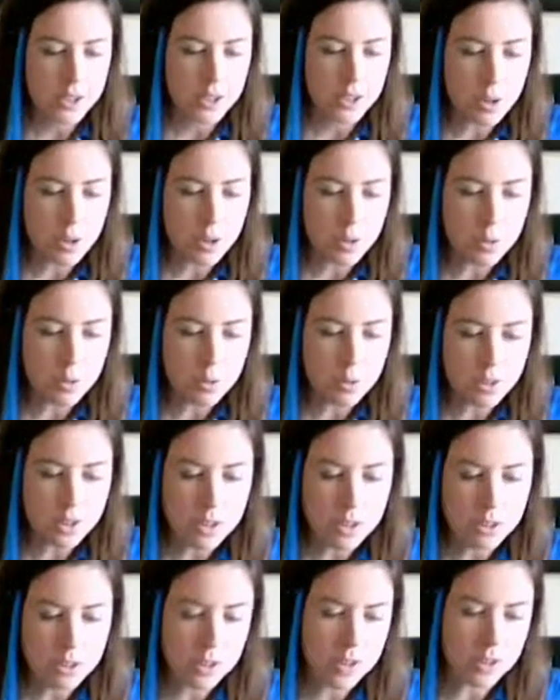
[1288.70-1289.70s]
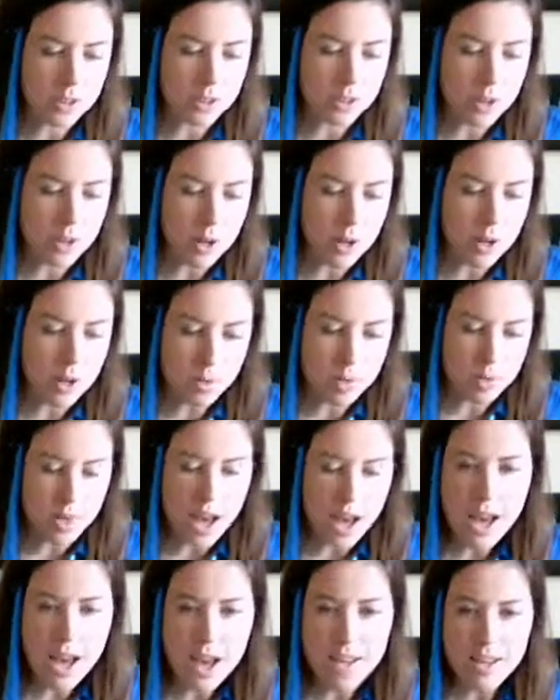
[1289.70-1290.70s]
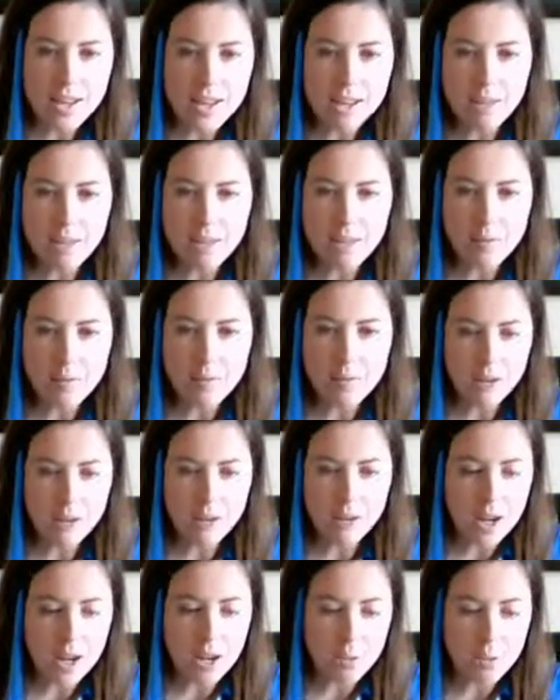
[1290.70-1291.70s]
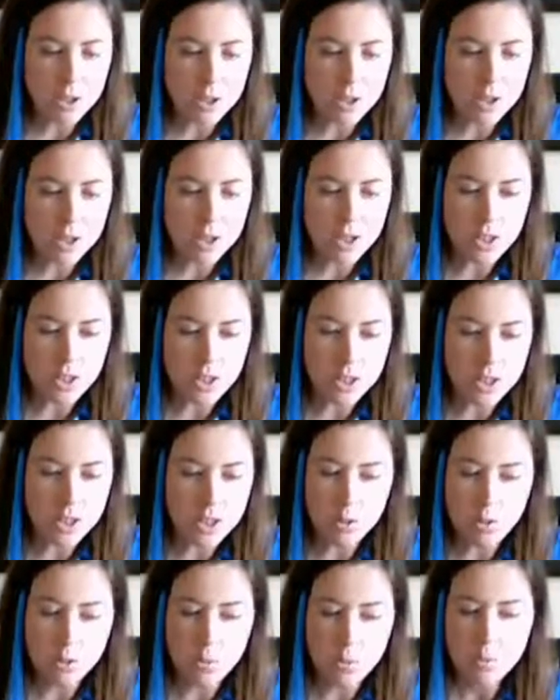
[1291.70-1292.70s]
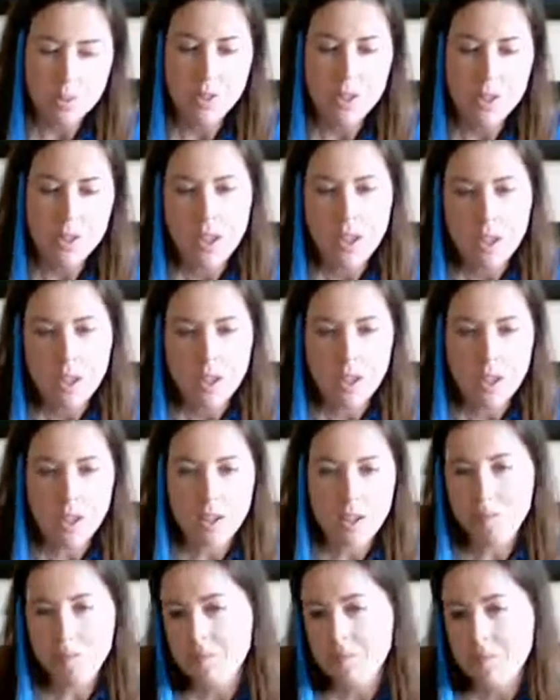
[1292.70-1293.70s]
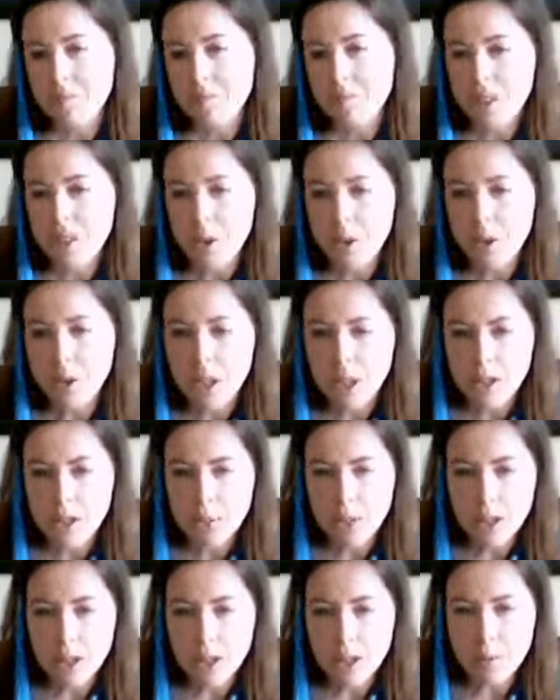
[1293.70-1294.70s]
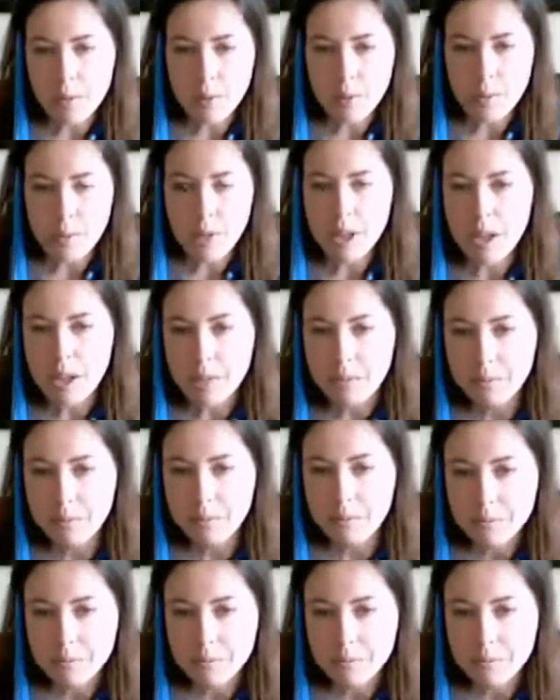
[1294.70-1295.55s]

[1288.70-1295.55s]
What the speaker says: so start with that and then figure out what you can do. And so that's where I come from on that.